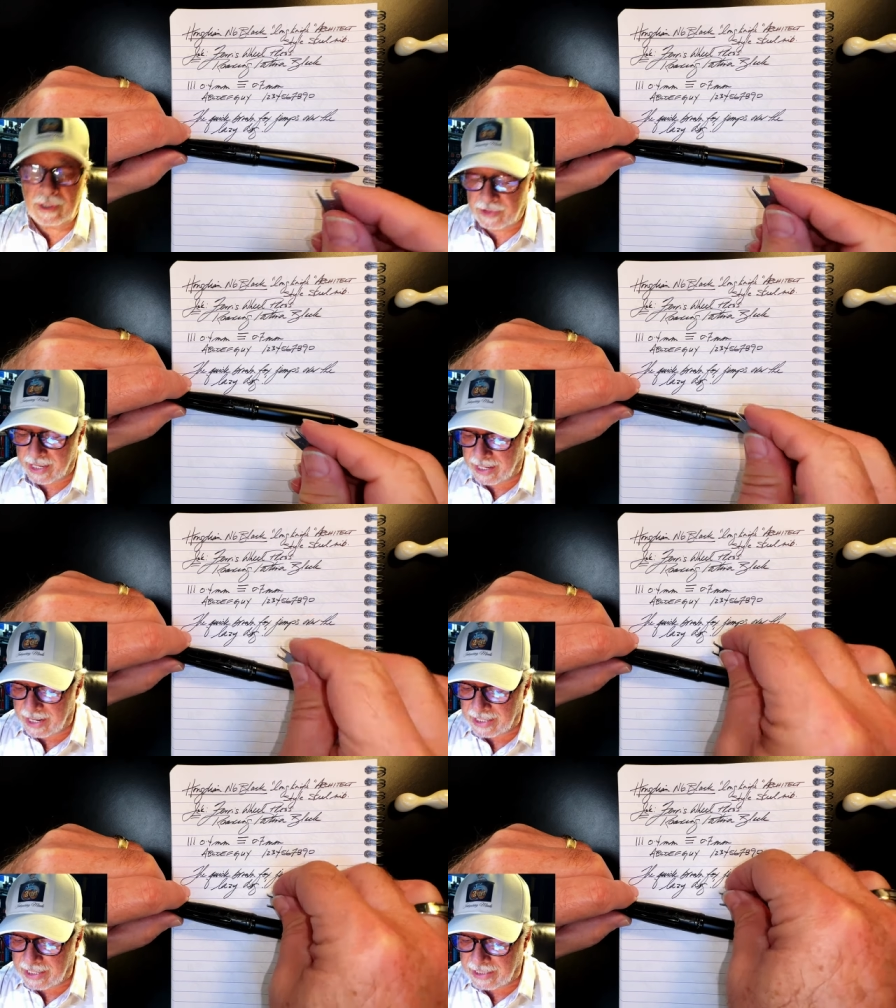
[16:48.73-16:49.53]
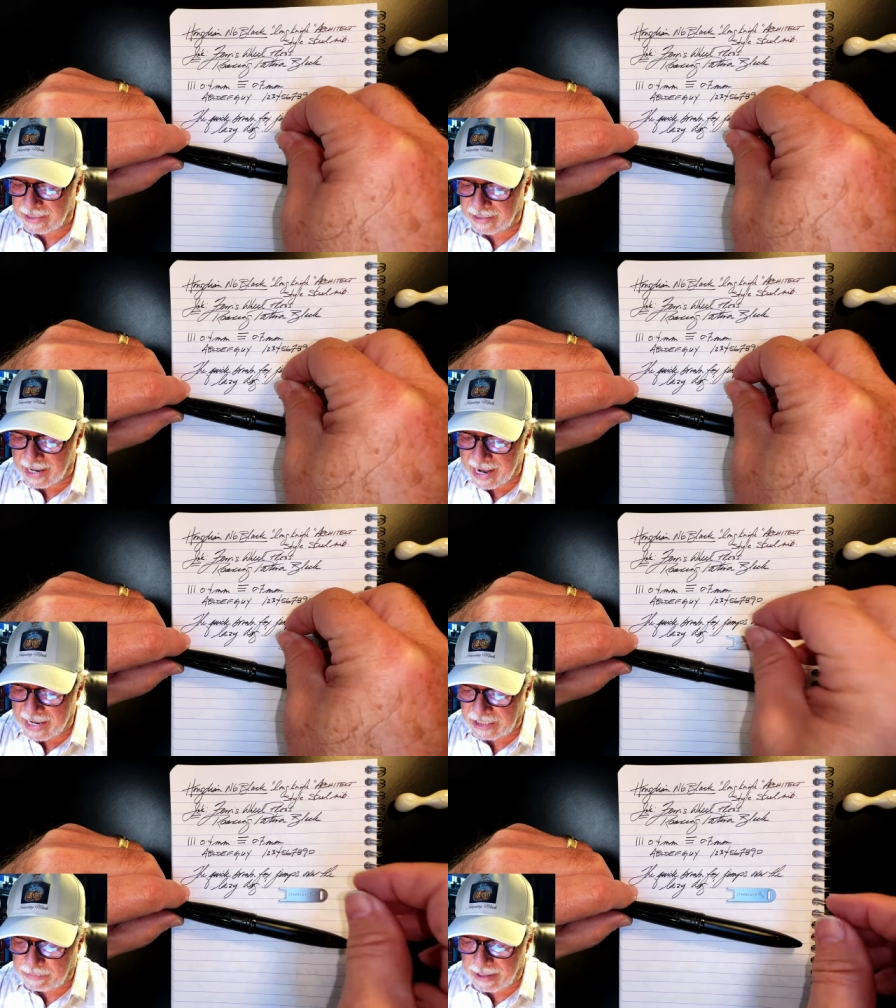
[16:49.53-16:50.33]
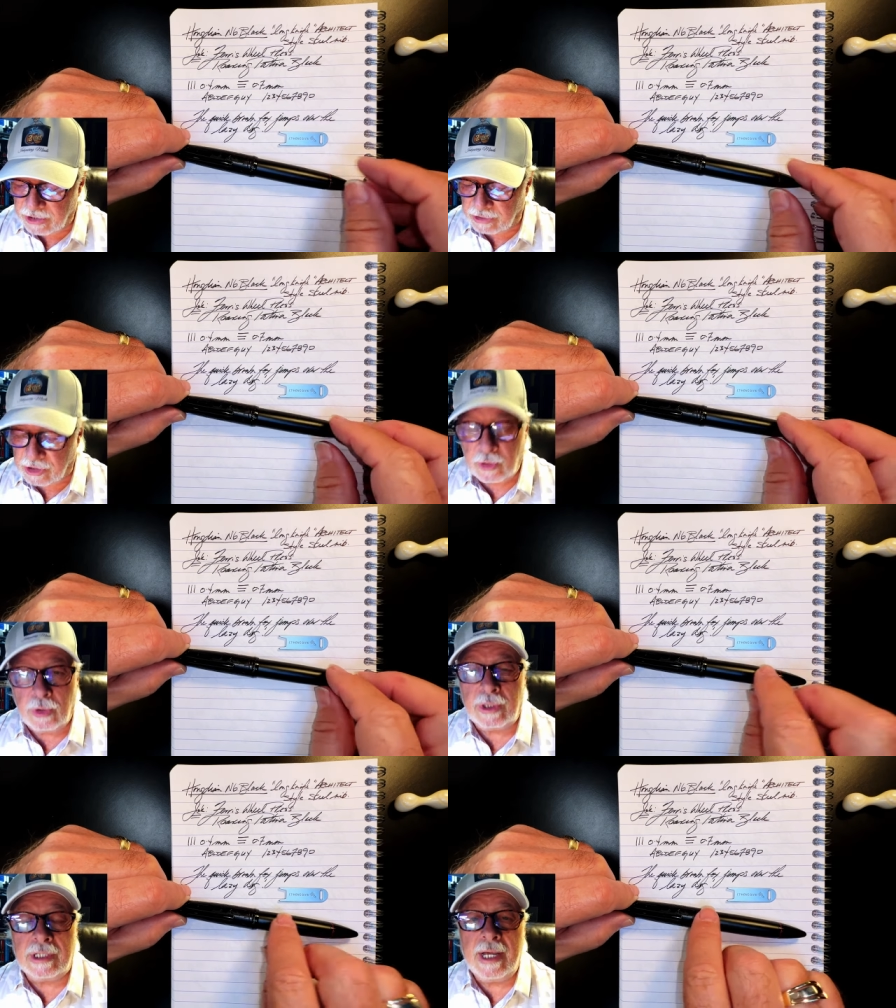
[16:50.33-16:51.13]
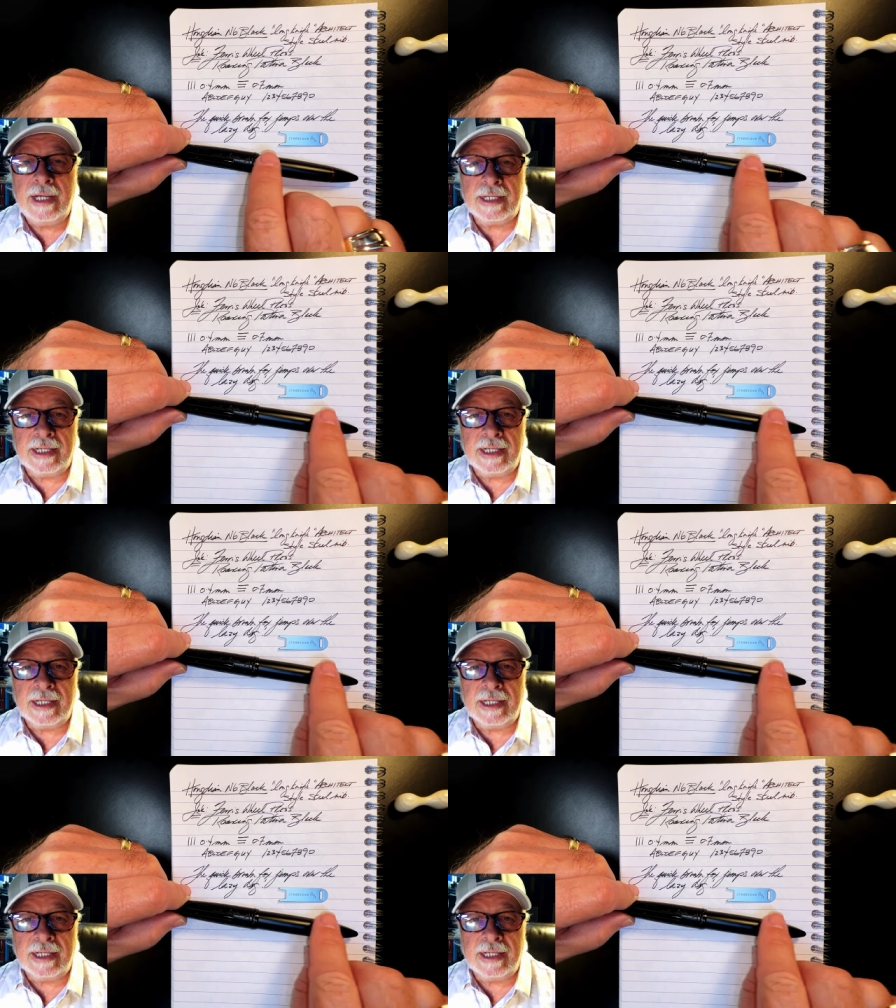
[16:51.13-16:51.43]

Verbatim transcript: that I needed a special tool to